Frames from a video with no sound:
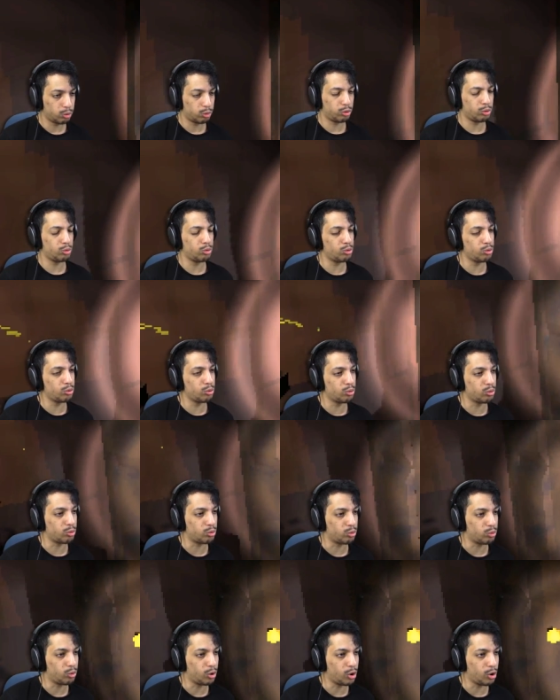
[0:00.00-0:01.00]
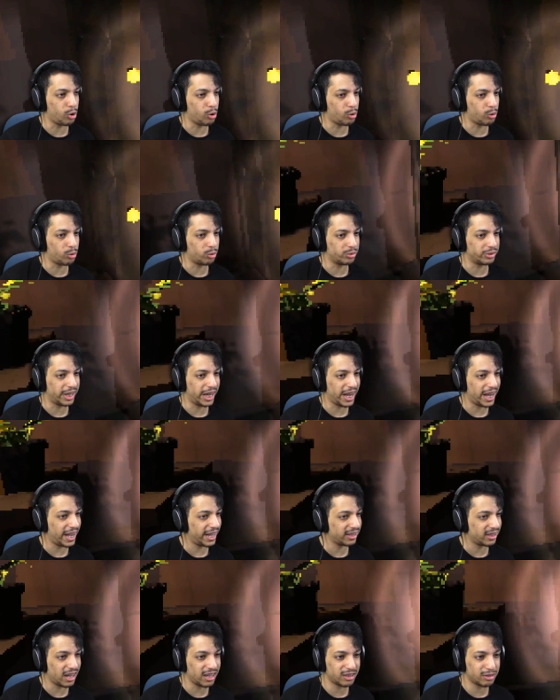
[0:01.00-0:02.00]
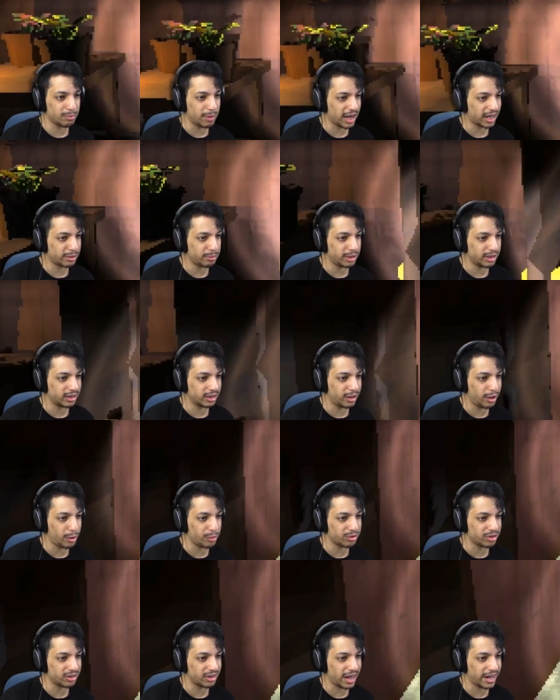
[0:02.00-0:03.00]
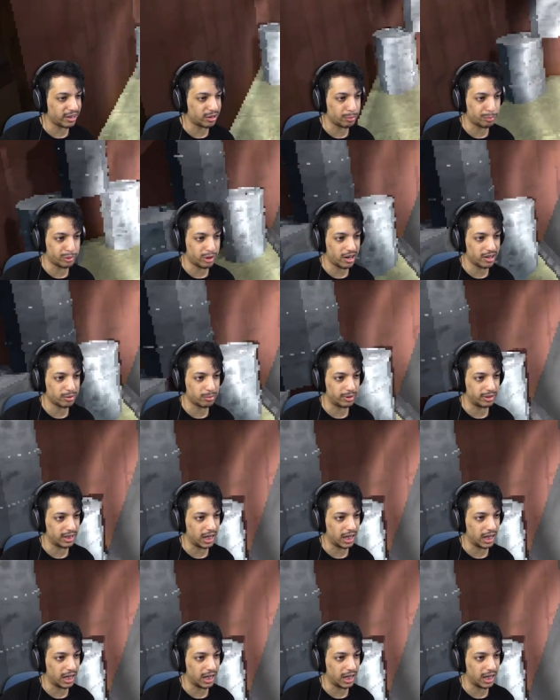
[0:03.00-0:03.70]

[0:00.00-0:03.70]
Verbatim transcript: Ooh, whoa, that smacked me in the nose and that surprised me.